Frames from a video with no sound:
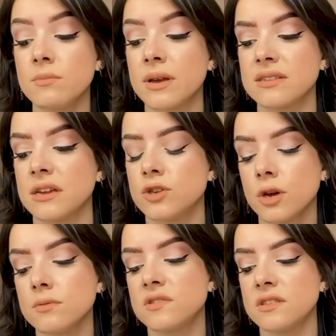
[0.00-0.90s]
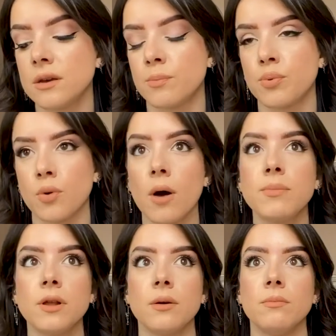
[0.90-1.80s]
because I don't see a
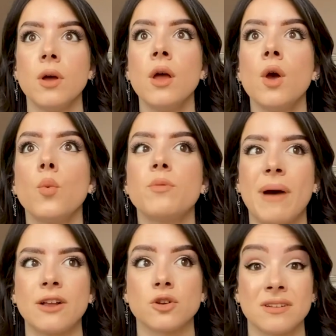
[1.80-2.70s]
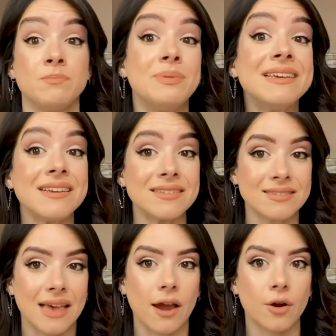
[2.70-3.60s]
problem with Patroclus being
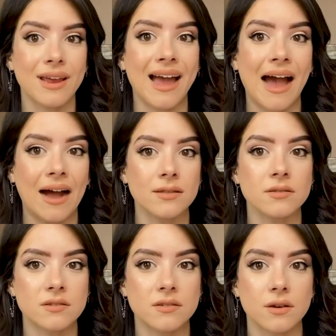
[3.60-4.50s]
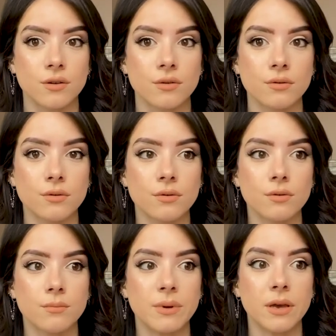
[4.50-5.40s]
scary and still
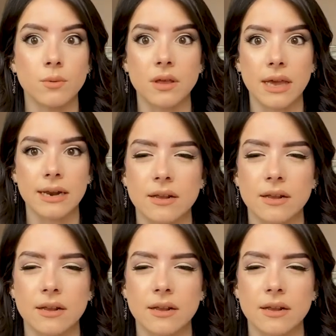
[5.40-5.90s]
being with Achilles.